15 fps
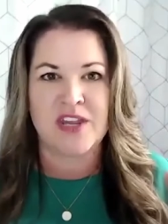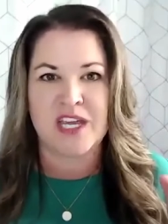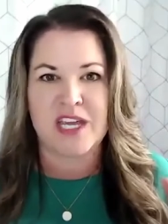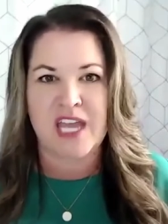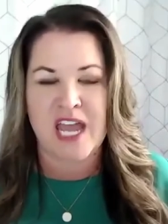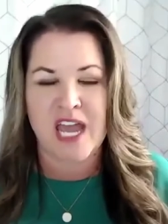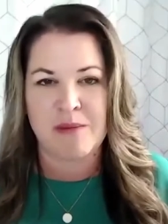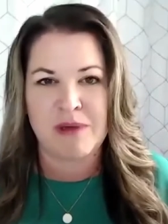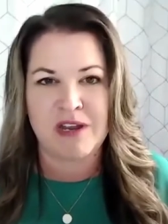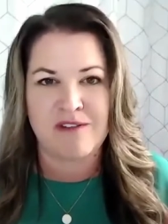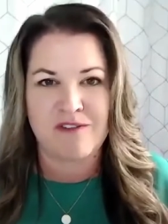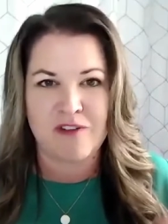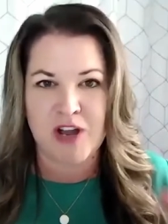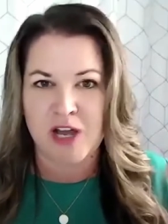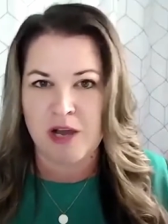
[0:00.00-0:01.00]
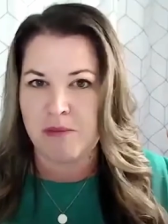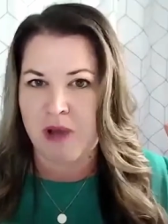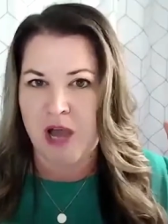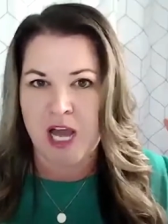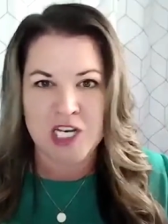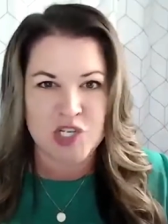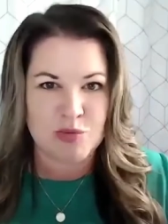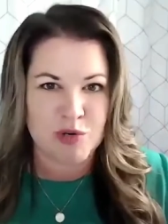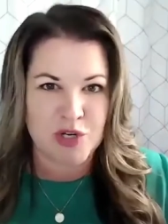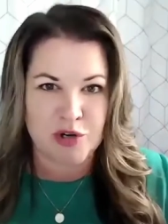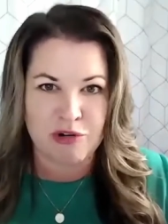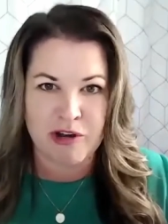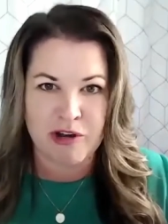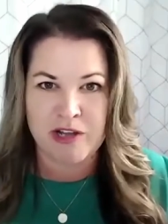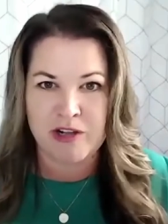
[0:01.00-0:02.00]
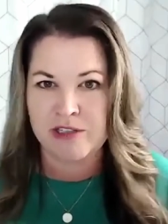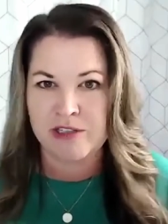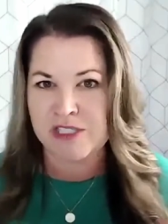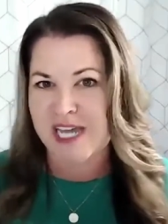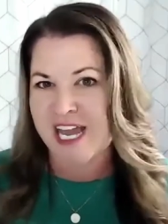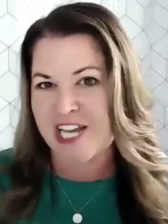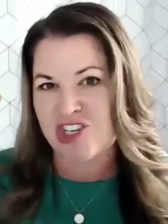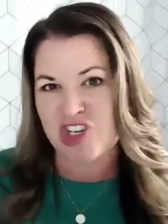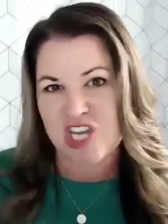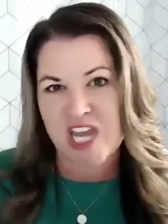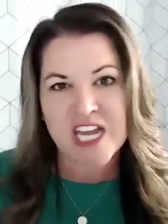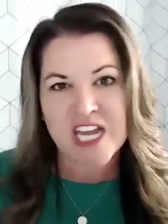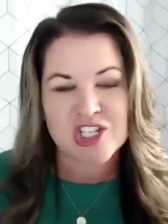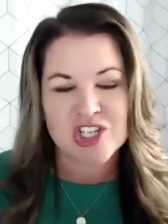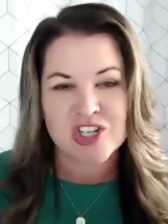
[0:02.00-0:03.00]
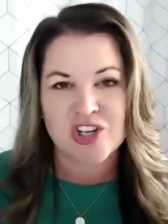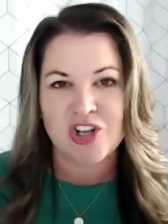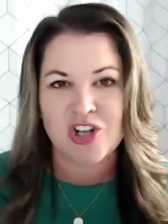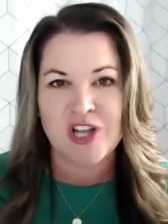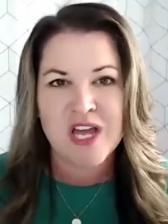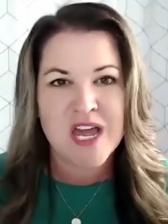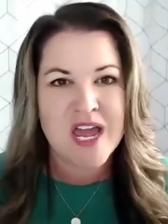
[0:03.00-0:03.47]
the gamut from entrepreneurial to educational,